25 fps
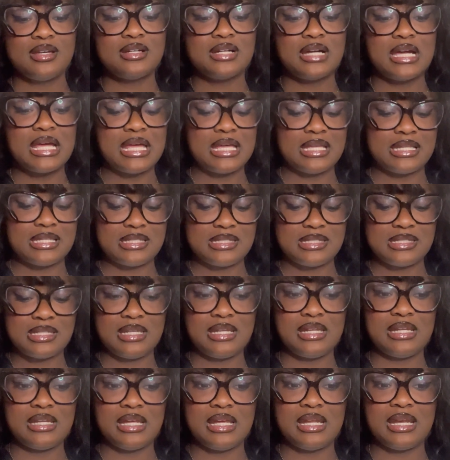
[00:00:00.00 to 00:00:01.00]

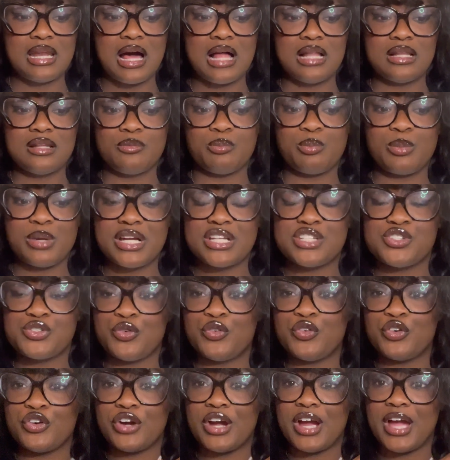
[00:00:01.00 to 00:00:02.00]
extended an olive branch
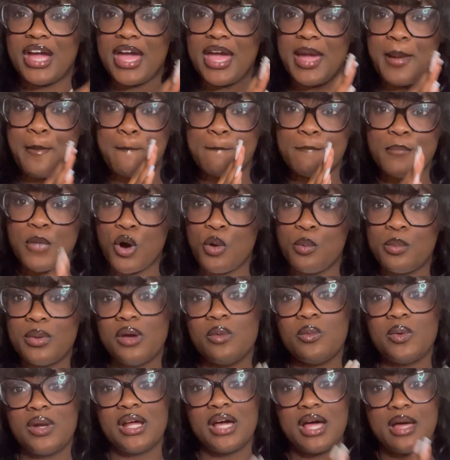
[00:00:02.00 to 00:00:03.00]
for a moment
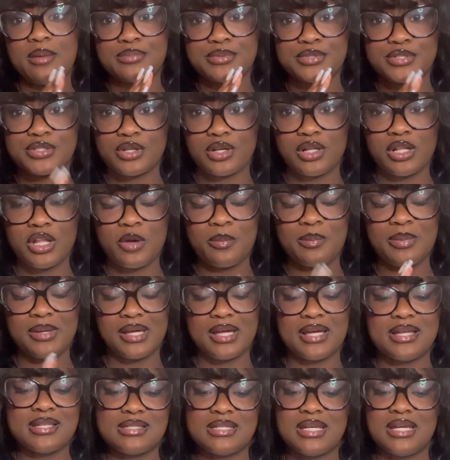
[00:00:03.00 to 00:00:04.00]
when it comes to Solo,
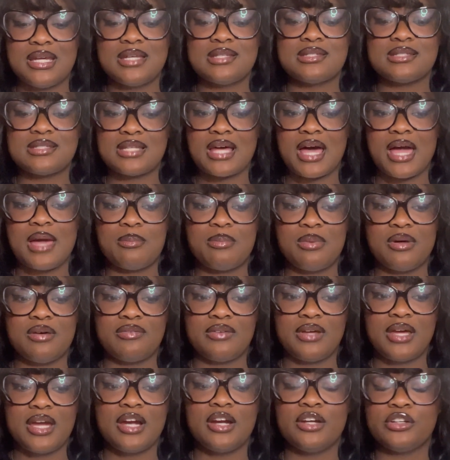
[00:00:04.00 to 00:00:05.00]
because he is the type of
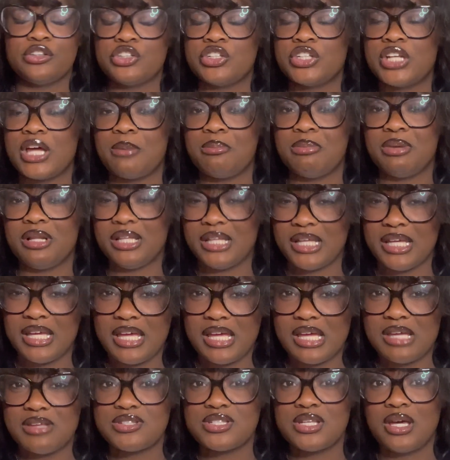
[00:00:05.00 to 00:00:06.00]
character that
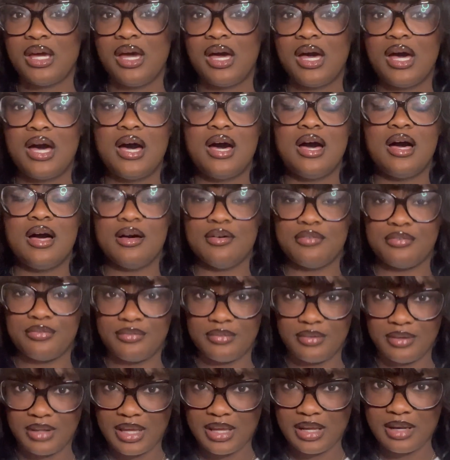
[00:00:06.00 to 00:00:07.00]
believes
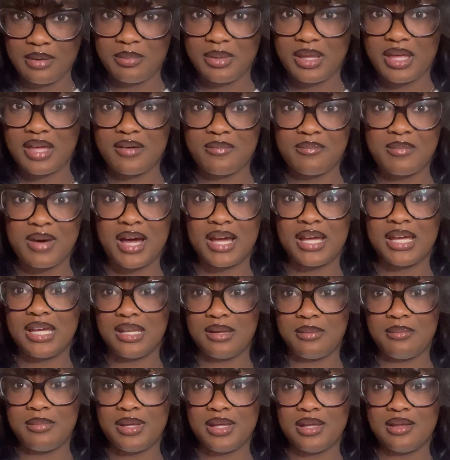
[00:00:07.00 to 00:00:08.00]
enemy of my
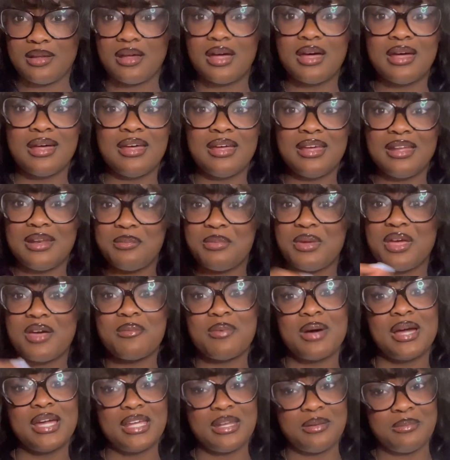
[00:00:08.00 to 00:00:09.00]
enemy
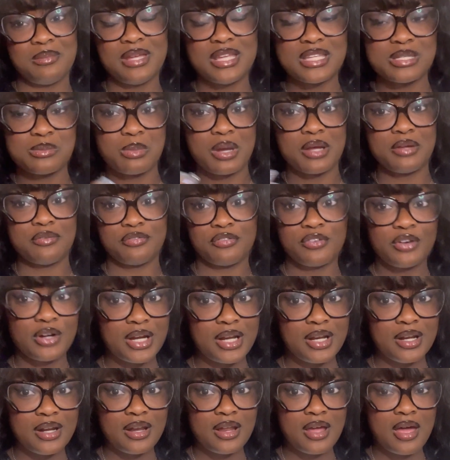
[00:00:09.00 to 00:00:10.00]
is my
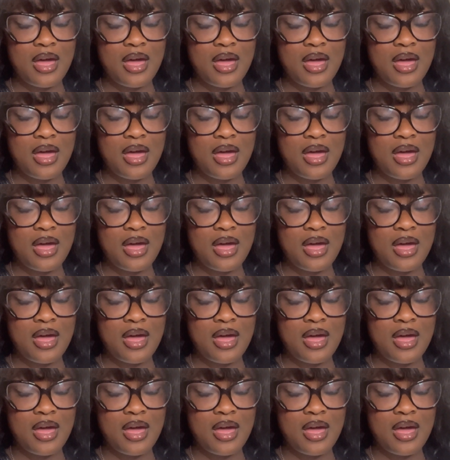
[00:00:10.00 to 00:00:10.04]
friend.